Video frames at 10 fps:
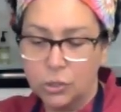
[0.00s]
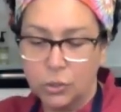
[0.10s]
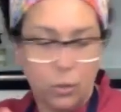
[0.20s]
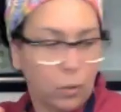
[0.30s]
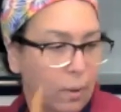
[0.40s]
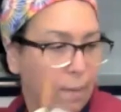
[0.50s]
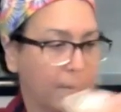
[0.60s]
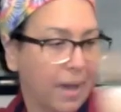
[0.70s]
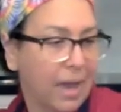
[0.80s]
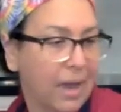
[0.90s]
to cook
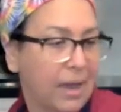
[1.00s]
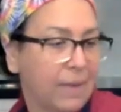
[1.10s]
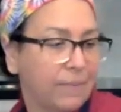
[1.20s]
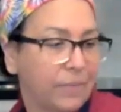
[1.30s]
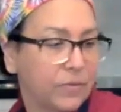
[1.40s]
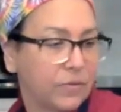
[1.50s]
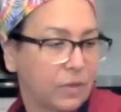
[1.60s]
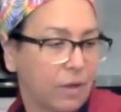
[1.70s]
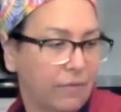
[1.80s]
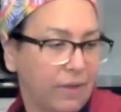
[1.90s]
my
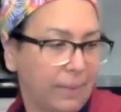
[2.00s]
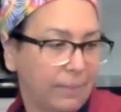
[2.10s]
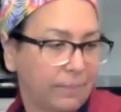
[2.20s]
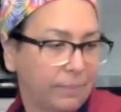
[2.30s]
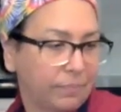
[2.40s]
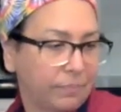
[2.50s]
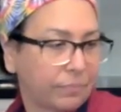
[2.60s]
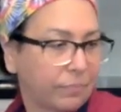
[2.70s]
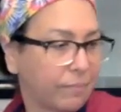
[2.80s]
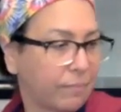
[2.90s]
stuffing.
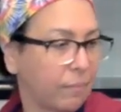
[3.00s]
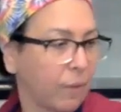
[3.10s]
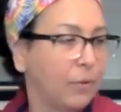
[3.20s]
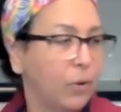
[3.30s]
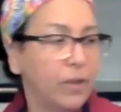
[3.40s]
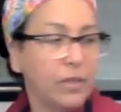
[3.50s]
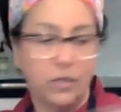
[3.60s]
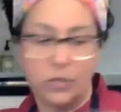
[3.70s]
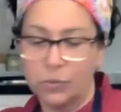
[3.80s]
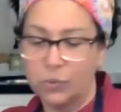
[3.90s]
I'm
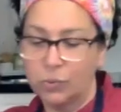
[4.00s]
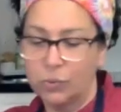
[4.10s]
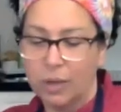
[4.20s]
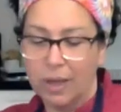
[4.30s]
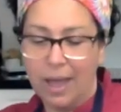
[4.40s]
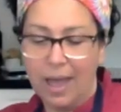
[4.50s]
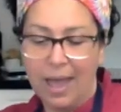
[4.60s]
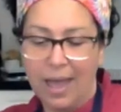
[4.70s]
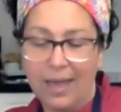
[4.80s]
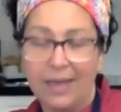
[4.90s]
going to
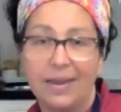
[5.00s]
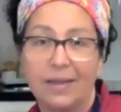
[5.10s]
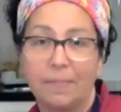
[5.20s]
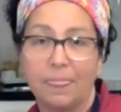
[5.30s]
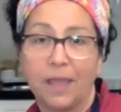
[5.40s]
add